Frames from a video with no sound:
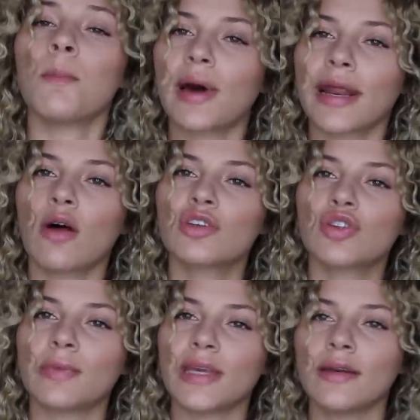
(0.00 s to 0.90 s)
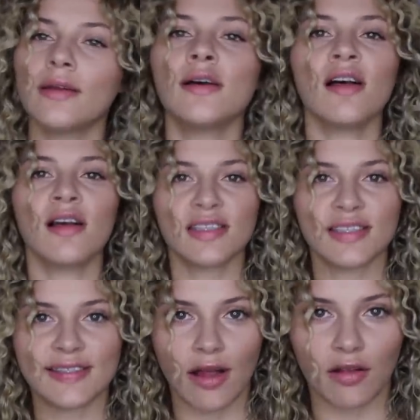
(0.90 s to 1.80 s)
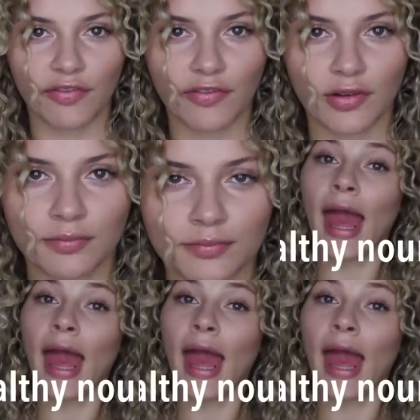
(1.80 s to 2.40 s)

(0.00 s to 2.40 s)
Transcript: But I also mean self.